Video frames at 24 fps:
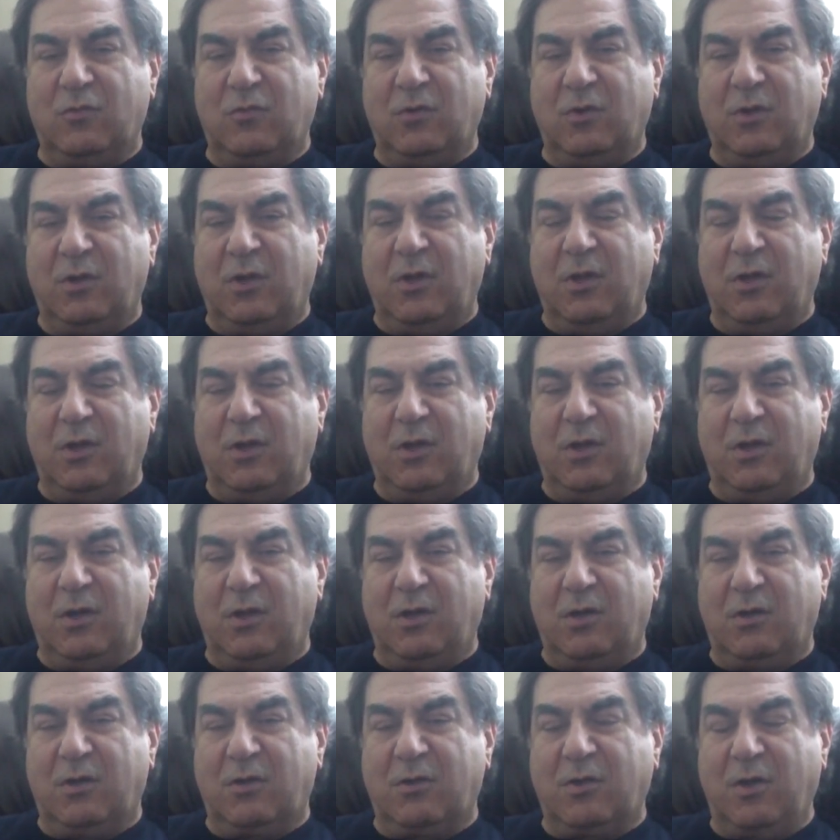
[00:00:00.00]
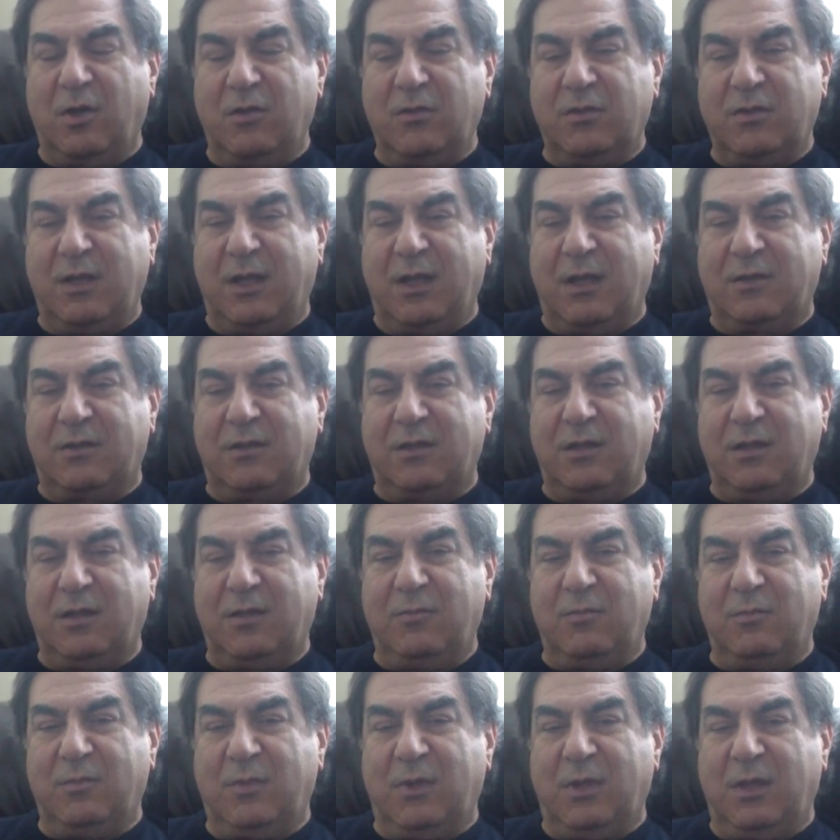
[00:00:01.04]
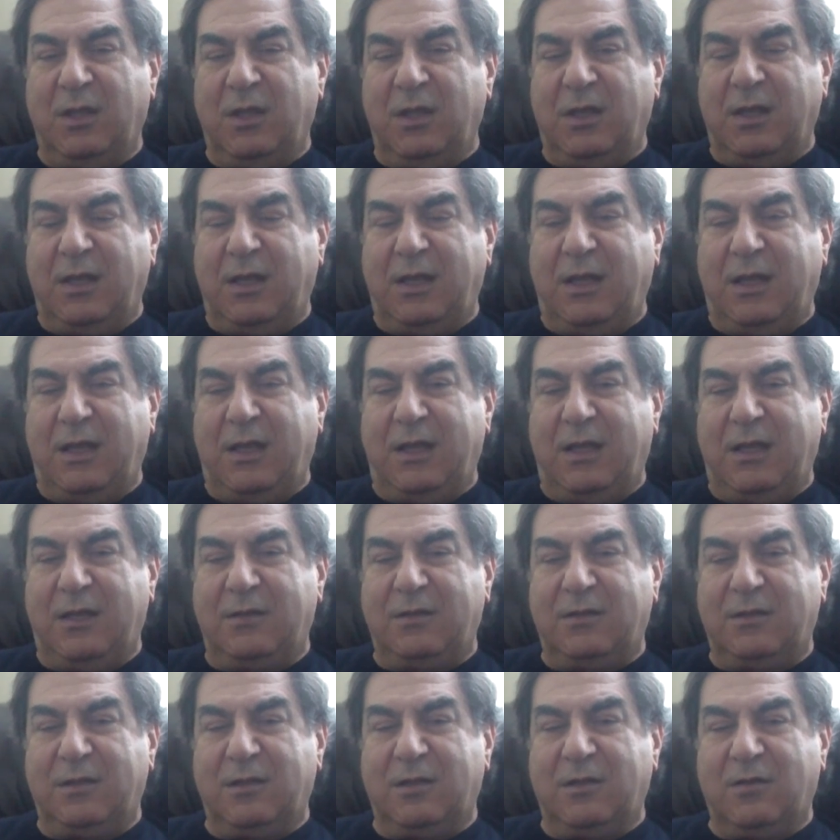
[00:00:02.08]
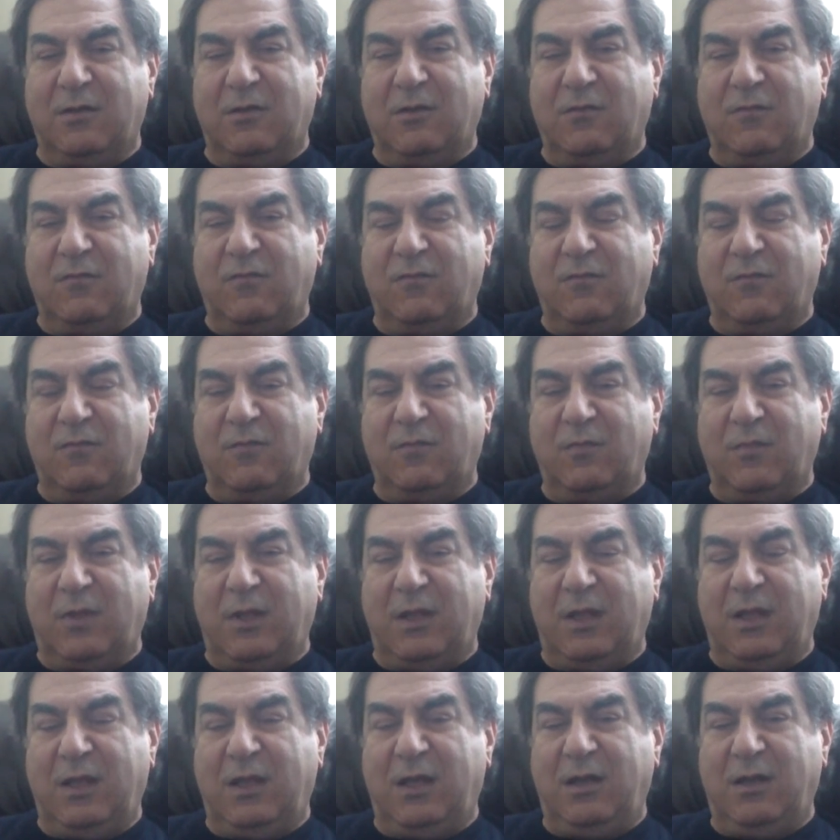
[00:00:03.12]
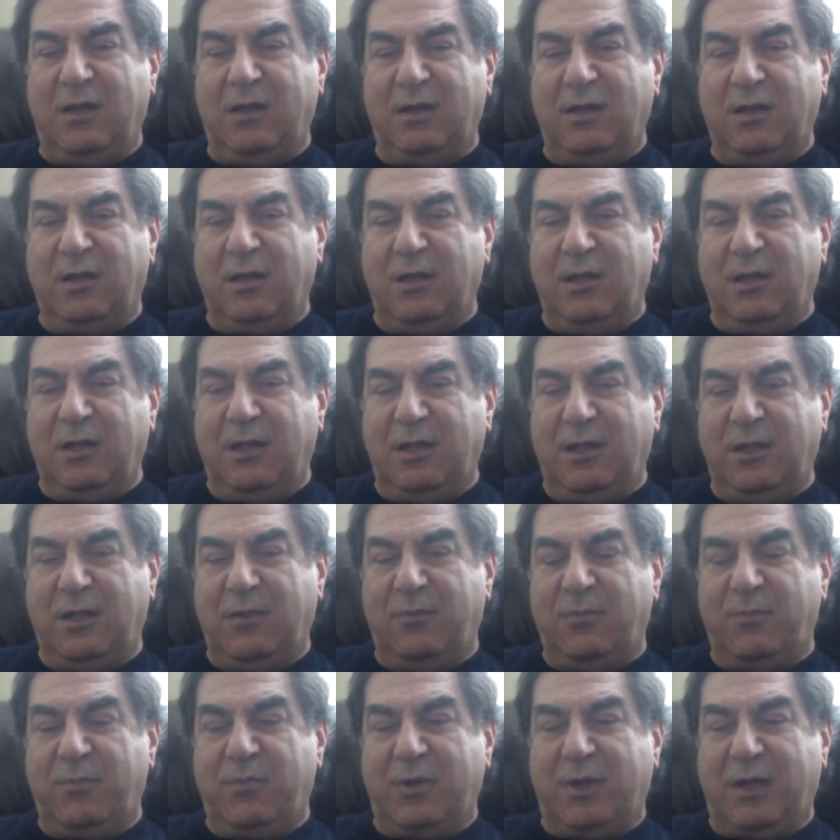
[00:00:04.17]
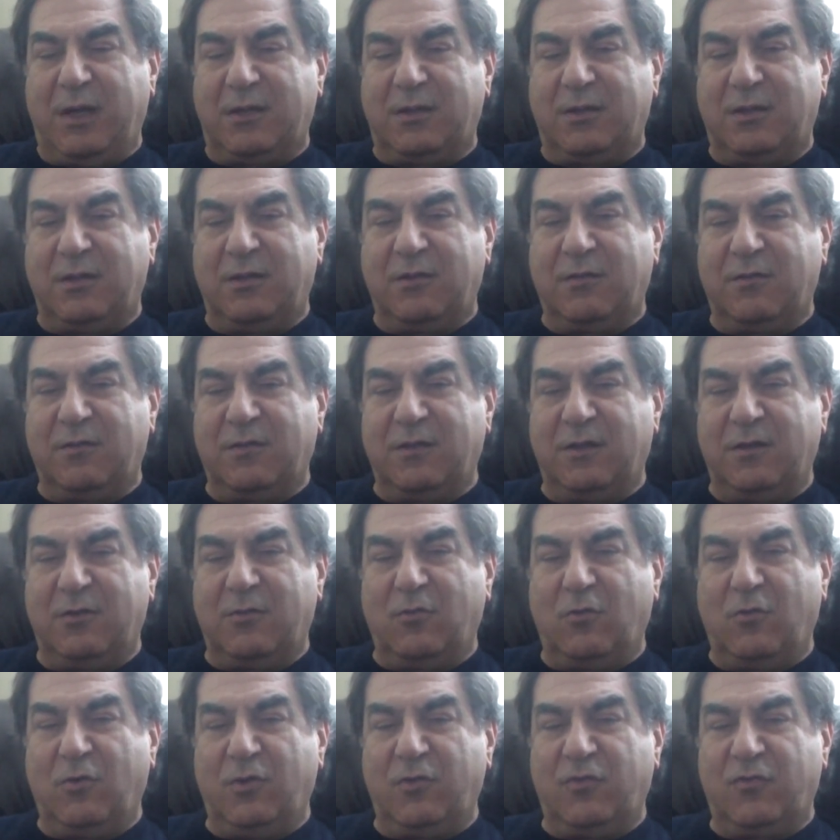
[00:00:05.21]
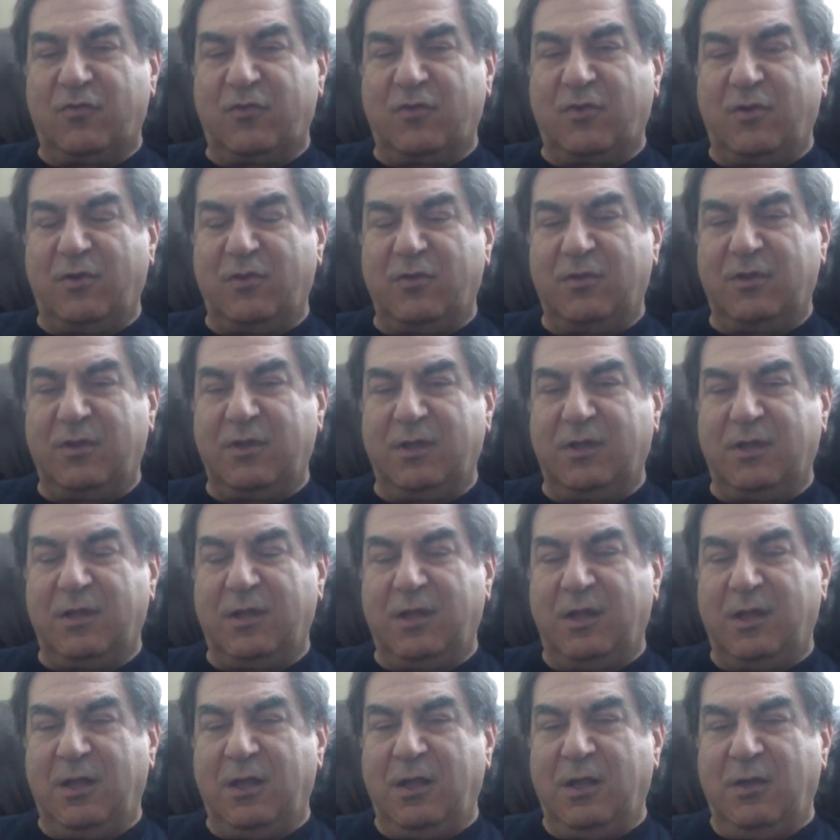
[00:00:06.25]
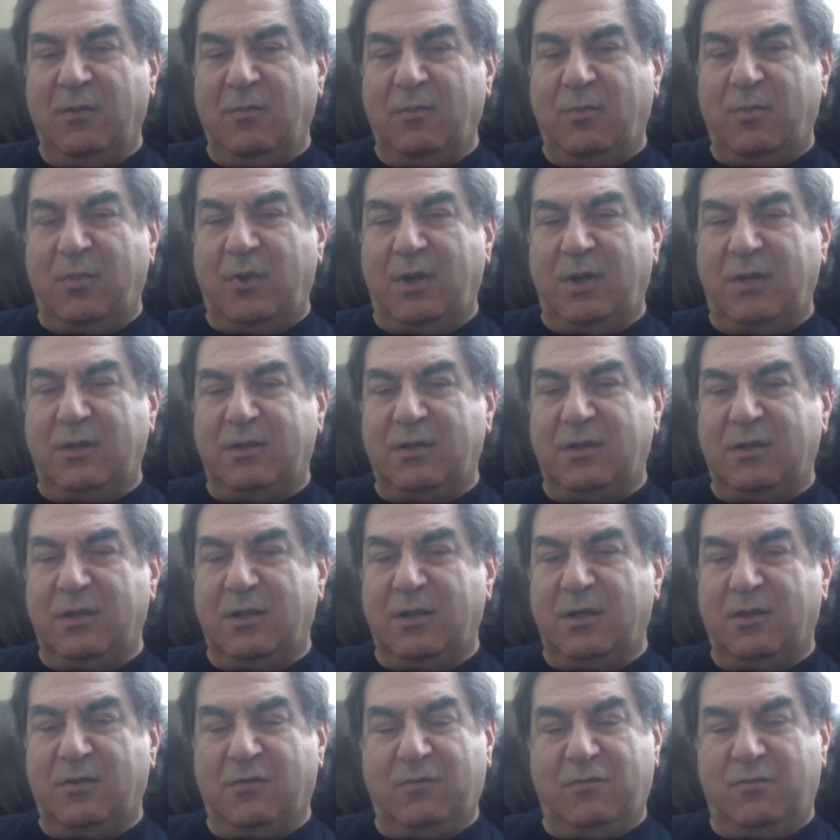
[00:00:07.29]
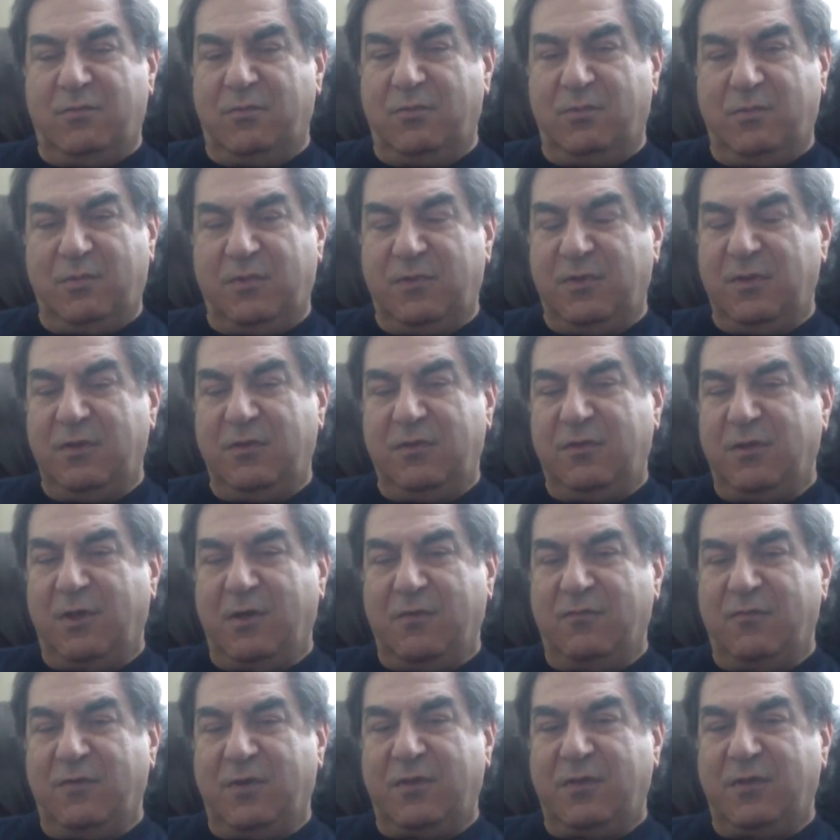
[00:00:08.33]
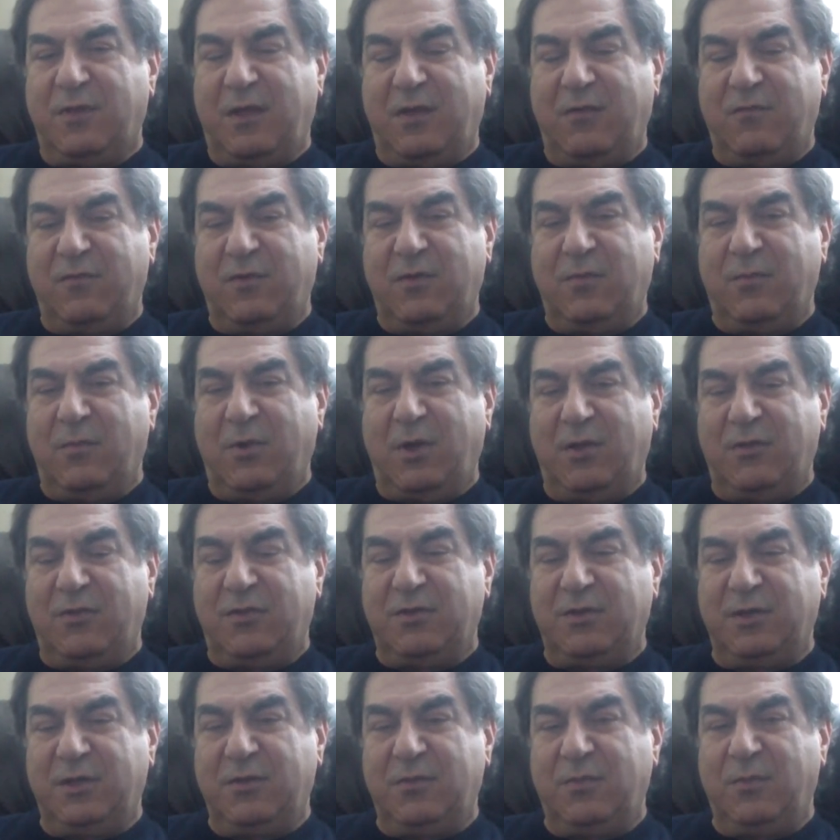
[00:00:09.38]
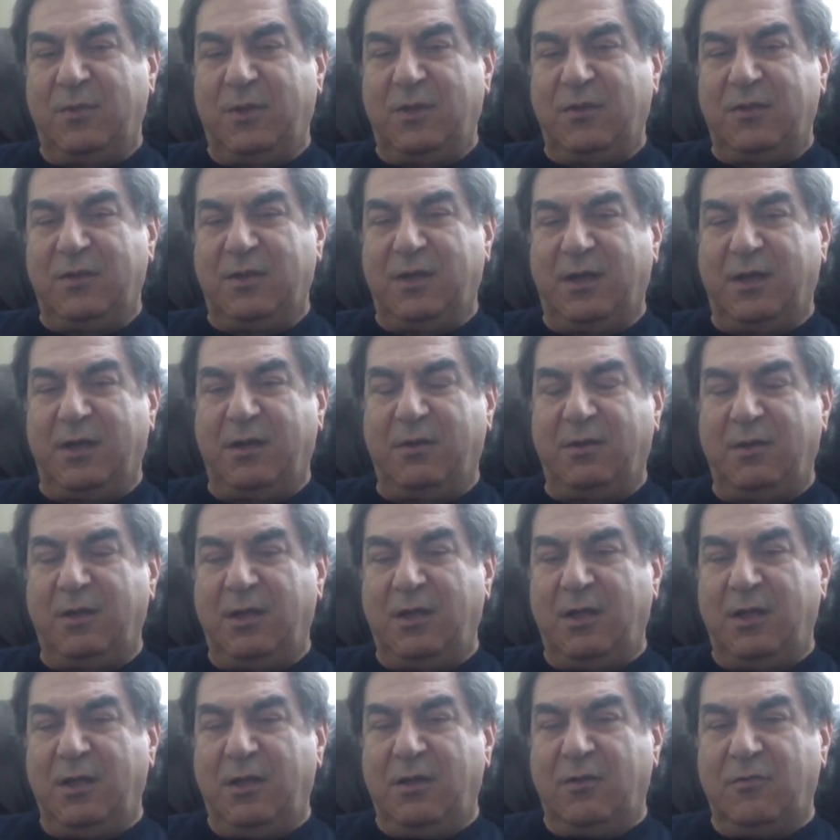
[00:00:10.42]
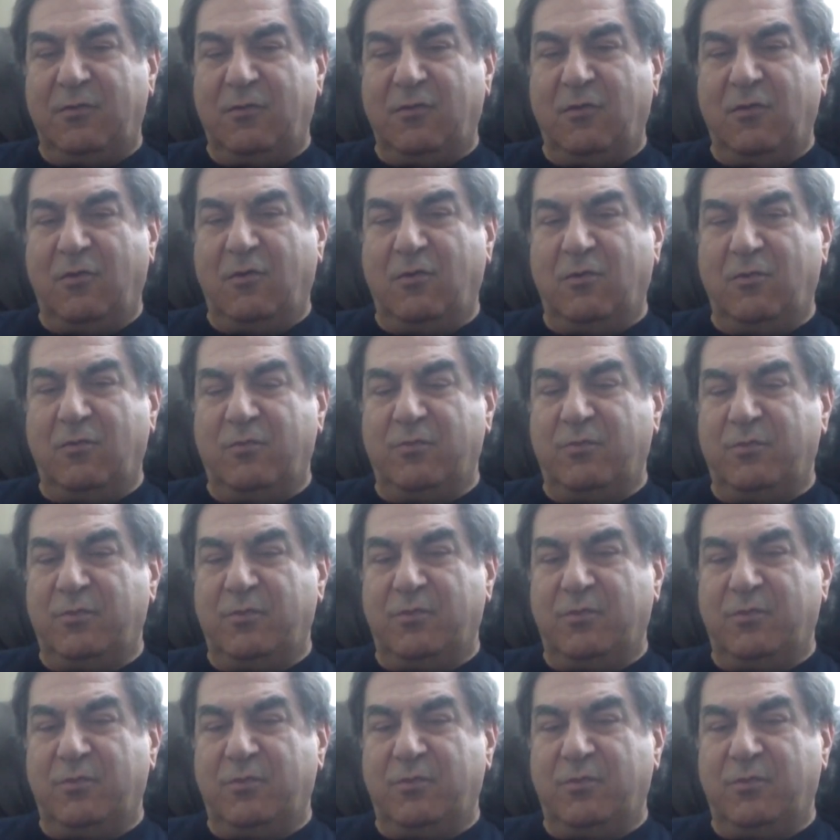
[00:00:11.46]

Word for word: uh, contact him and uh, he, he practiced in Orange County. But since I was having my treatment there, so I